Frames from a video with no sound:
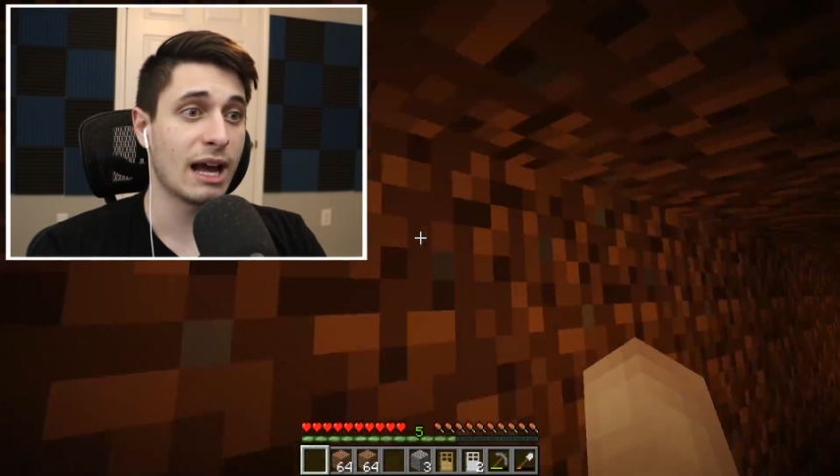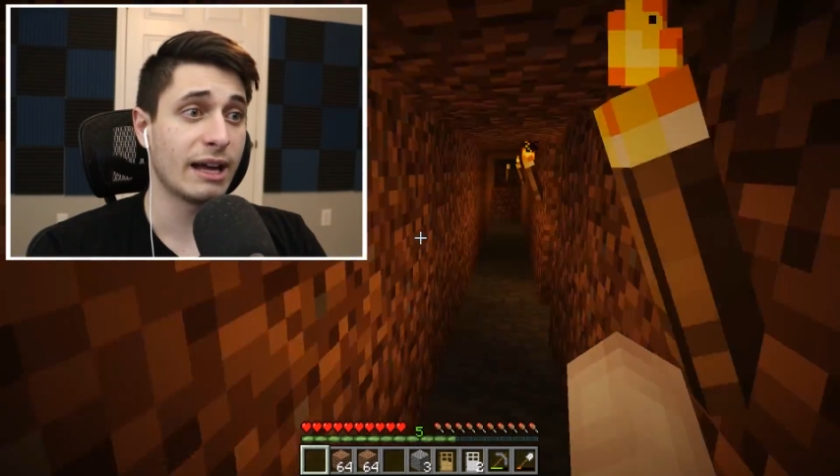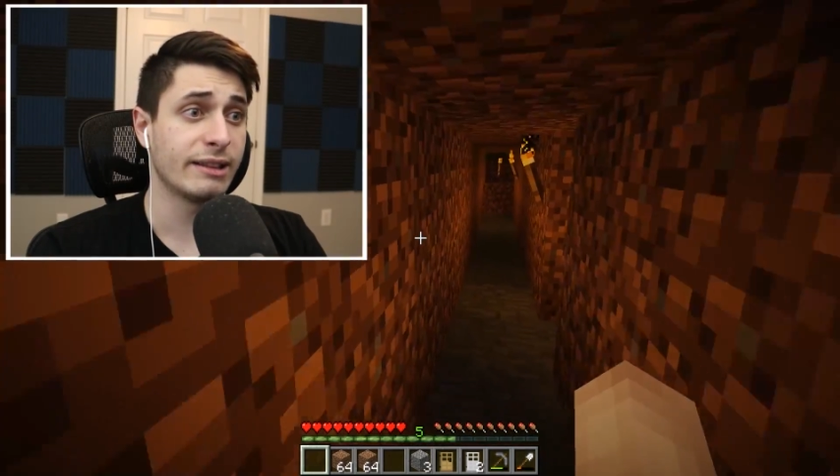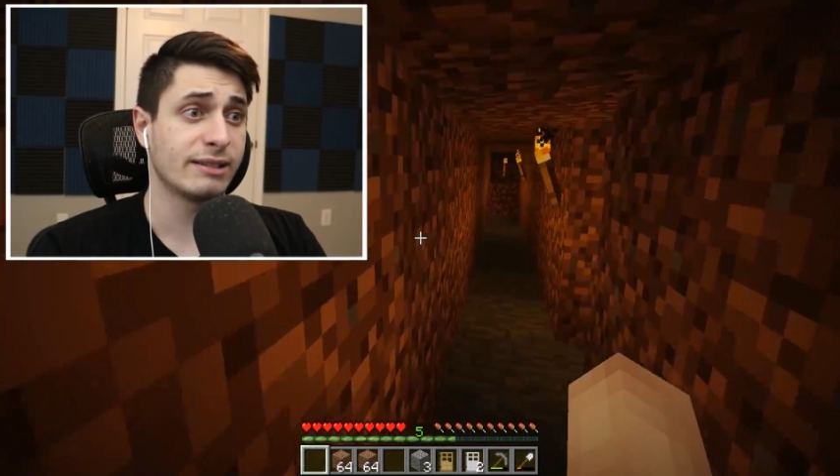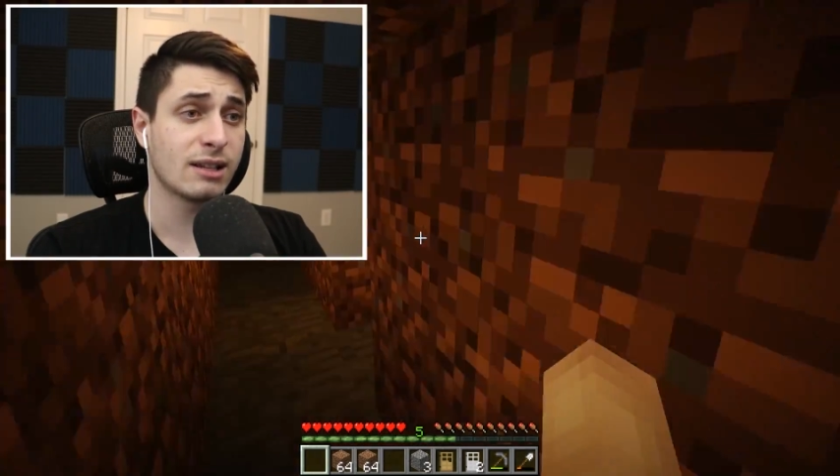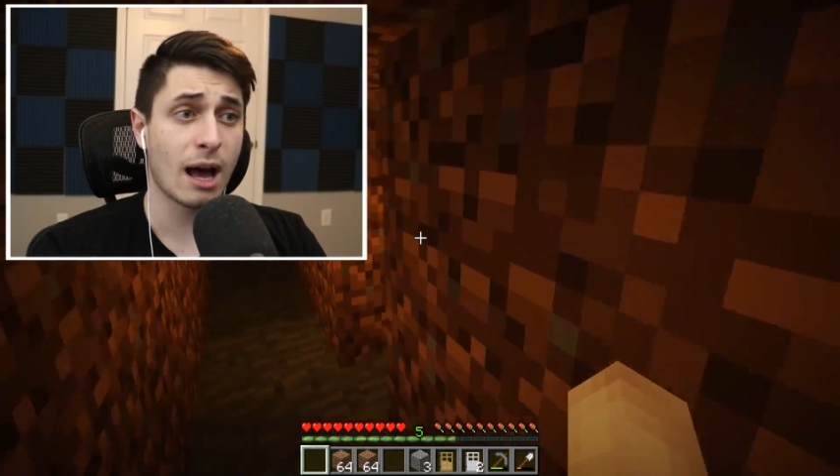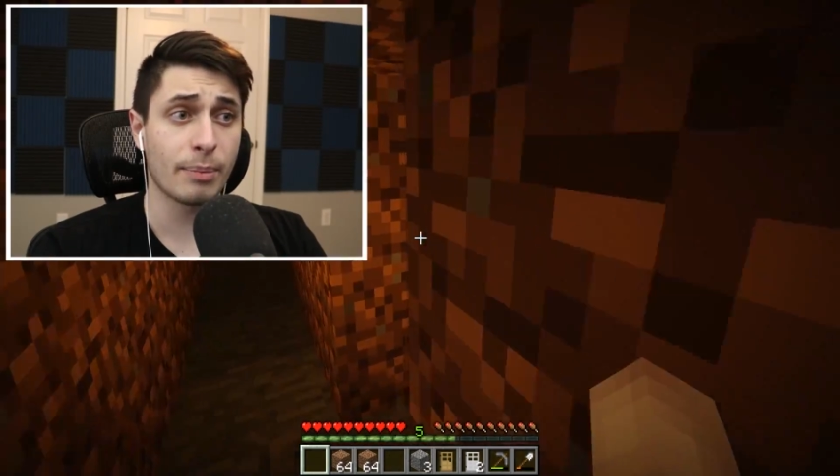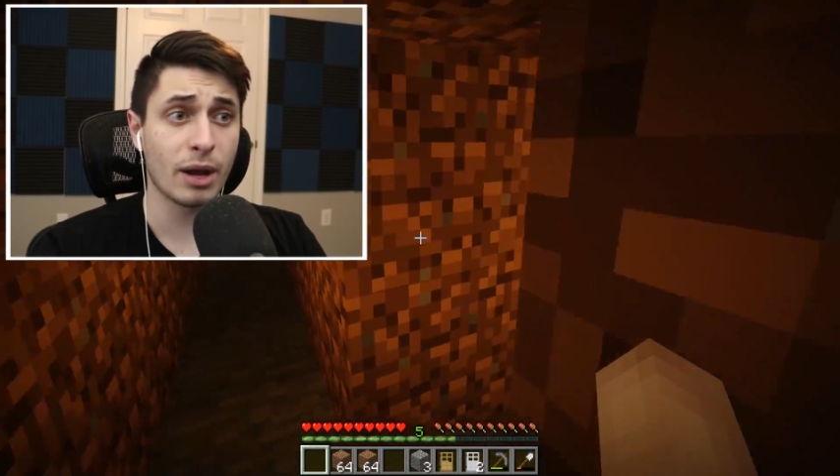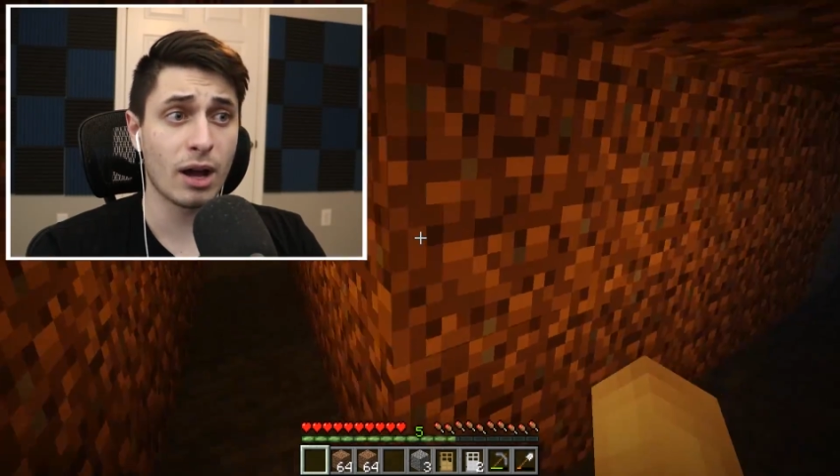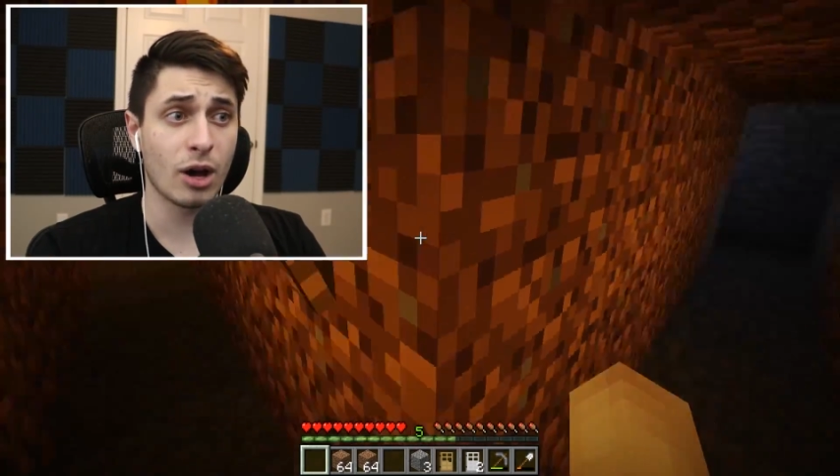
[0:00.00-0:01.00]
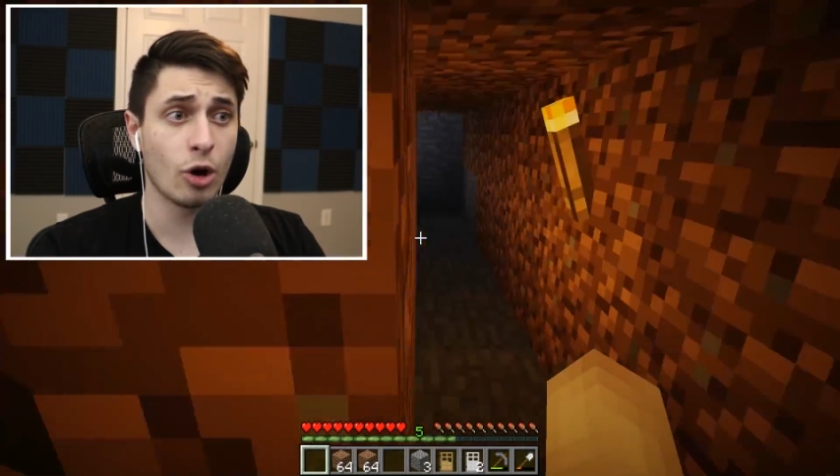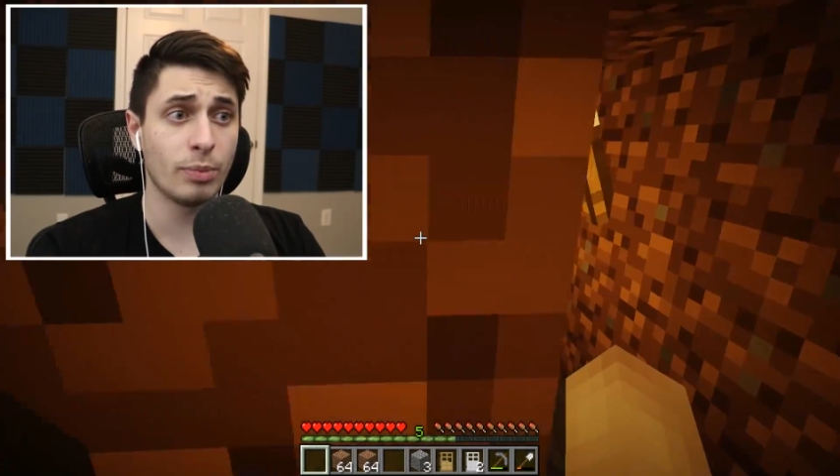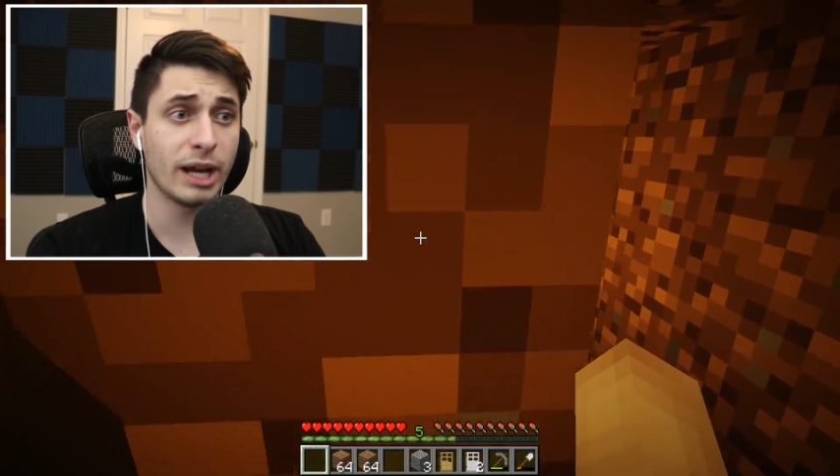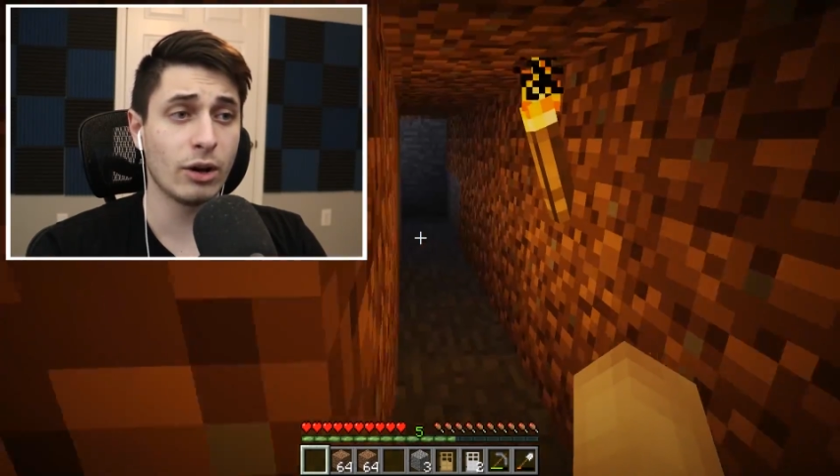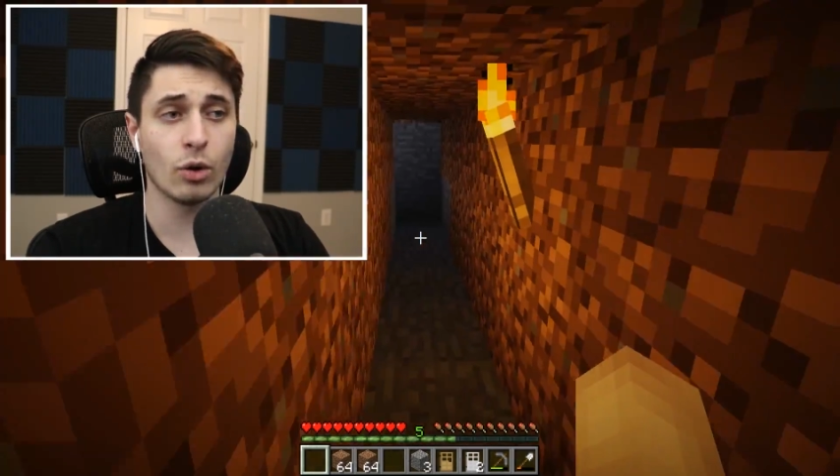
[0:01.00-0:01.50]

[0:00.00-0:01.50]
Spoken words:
hide this top opening,